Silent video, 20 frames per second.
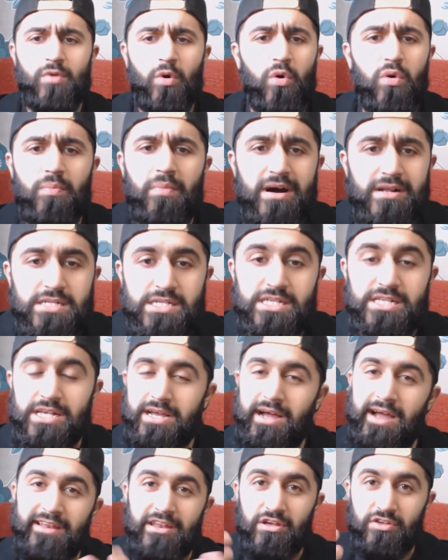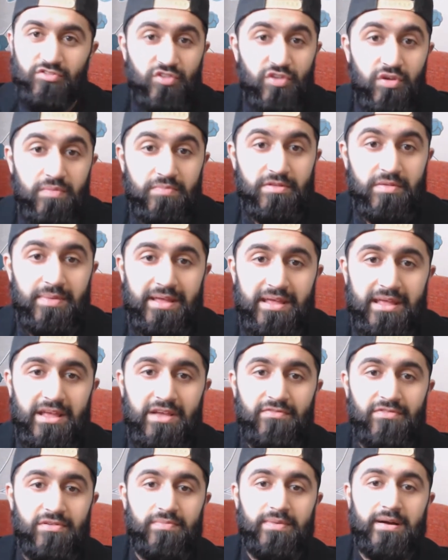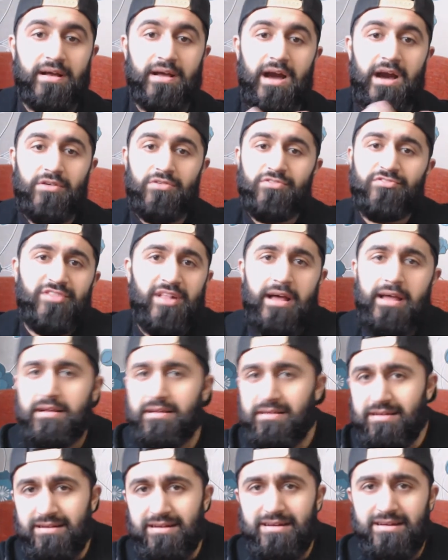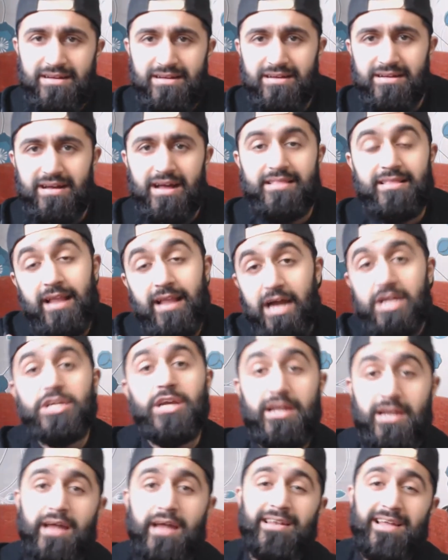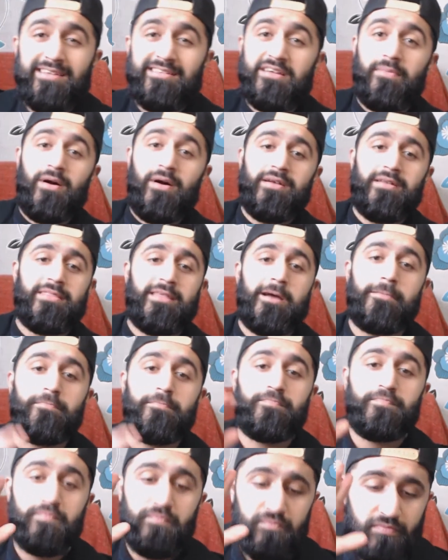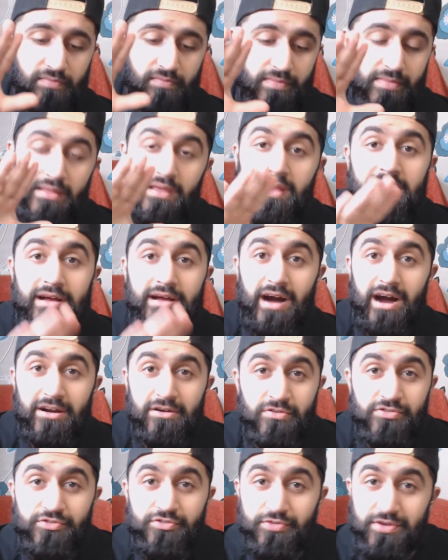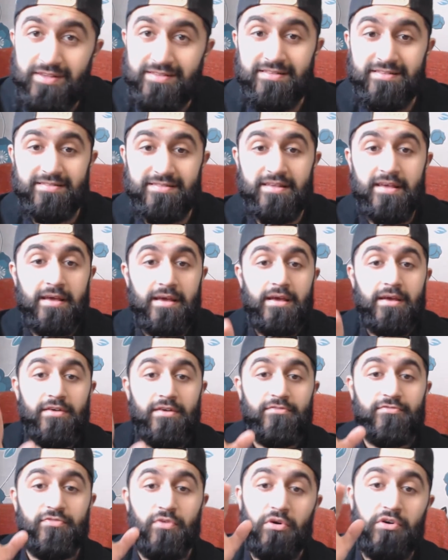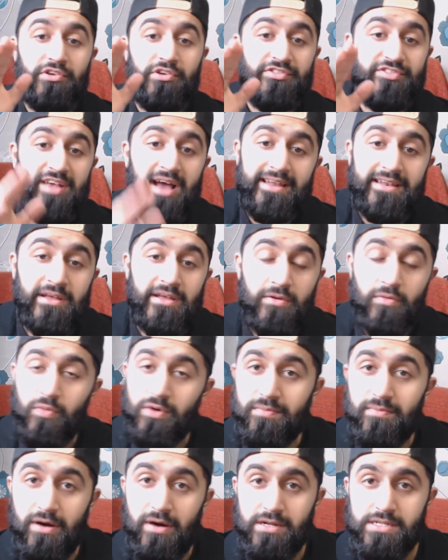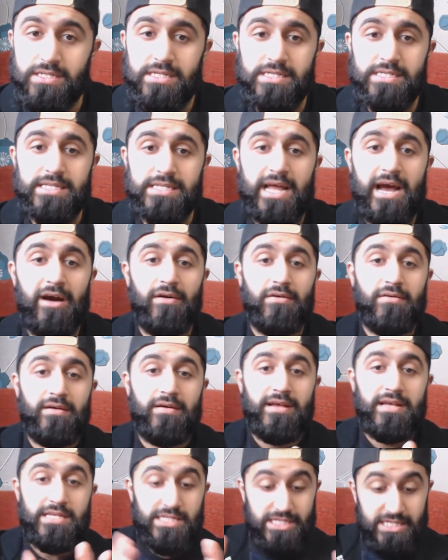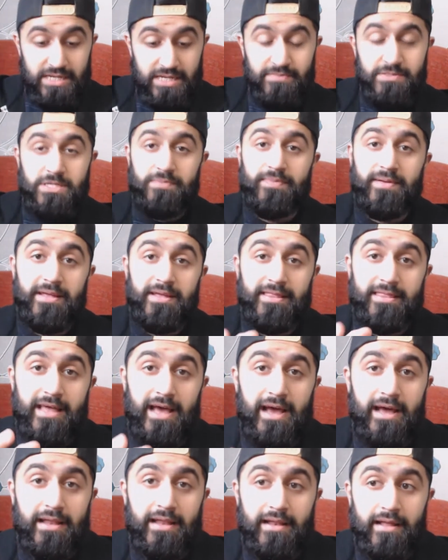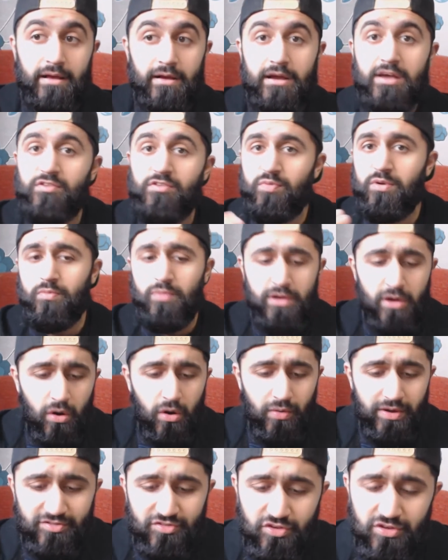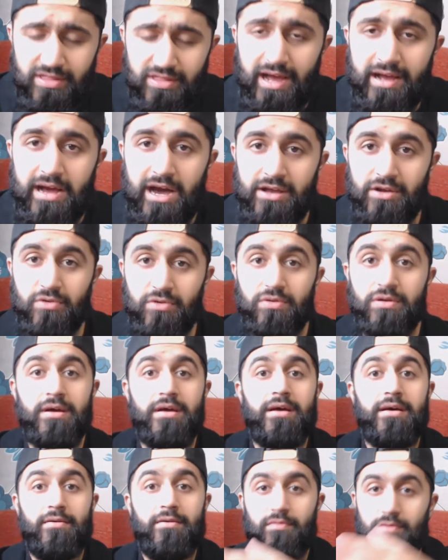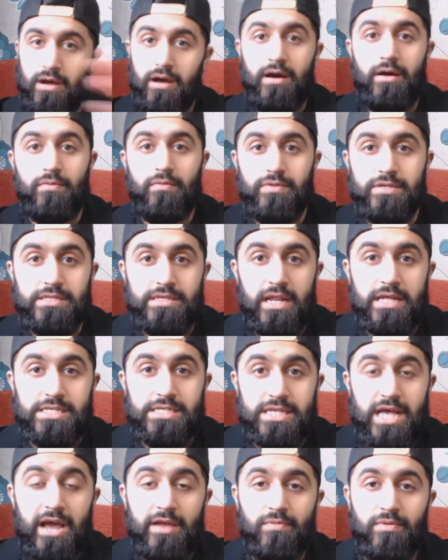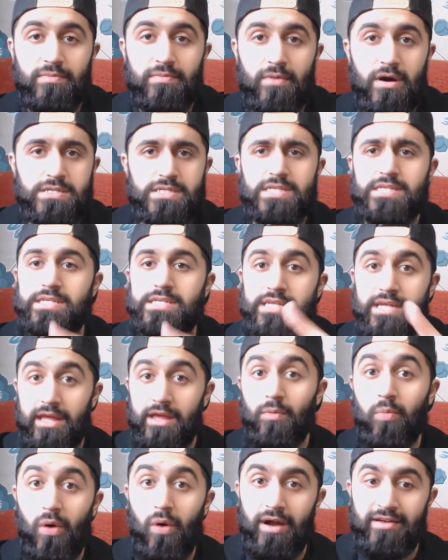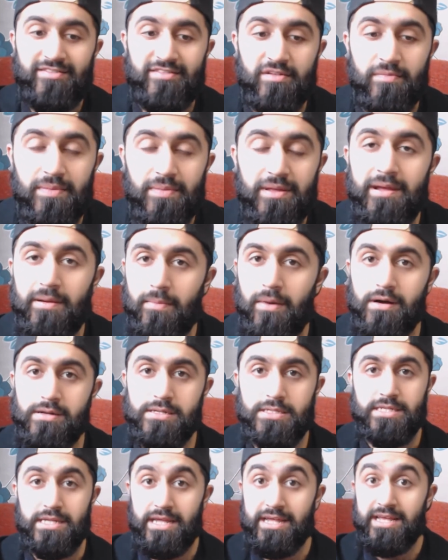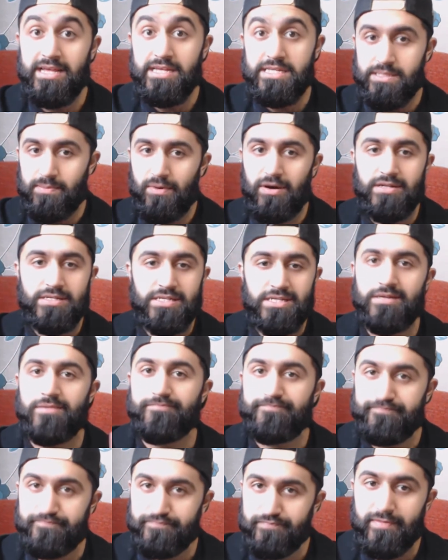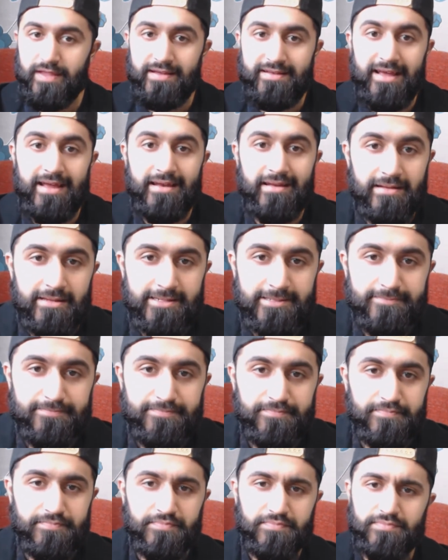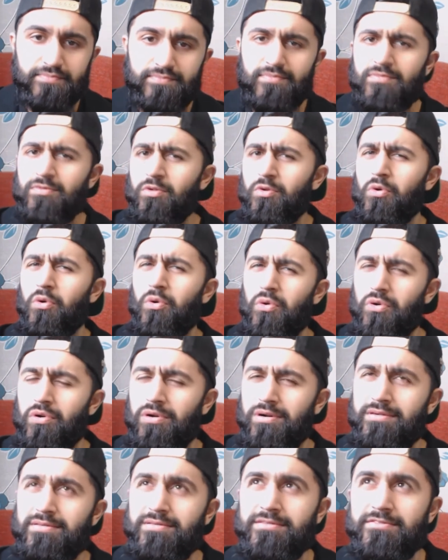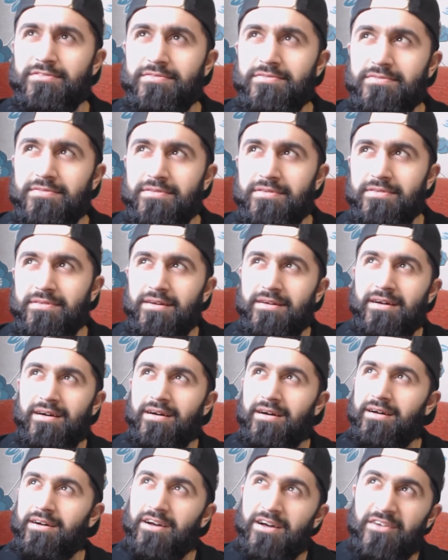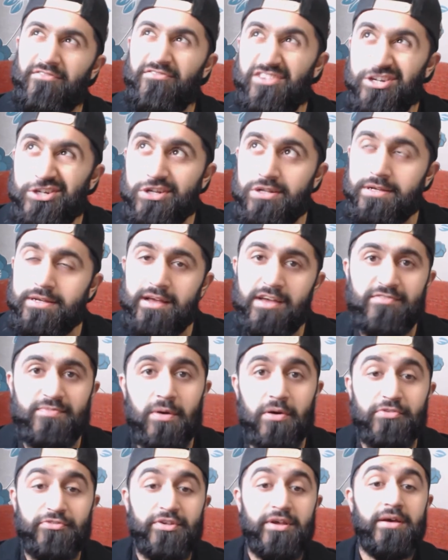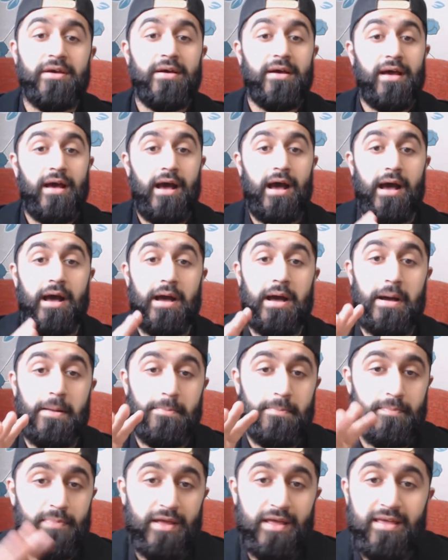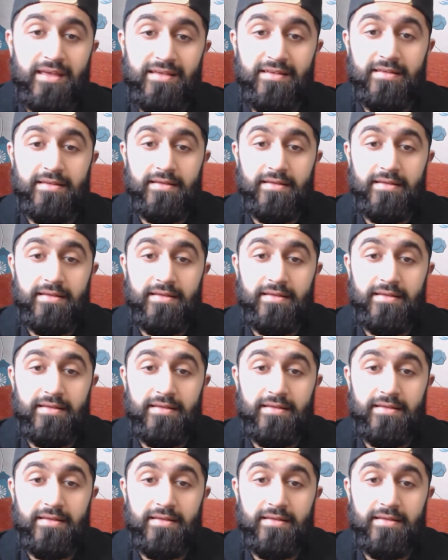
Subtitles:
all monsters are kind of assumed to be evil, but Gato's like, and then actually I'd like to come on to that. Gato's reasons for siding with monsters. Now, it seems to be that, because we always knew that Gato was going to side with monsters. He wants to be a monster. He is a monster, technically. Or officially, I suppose. But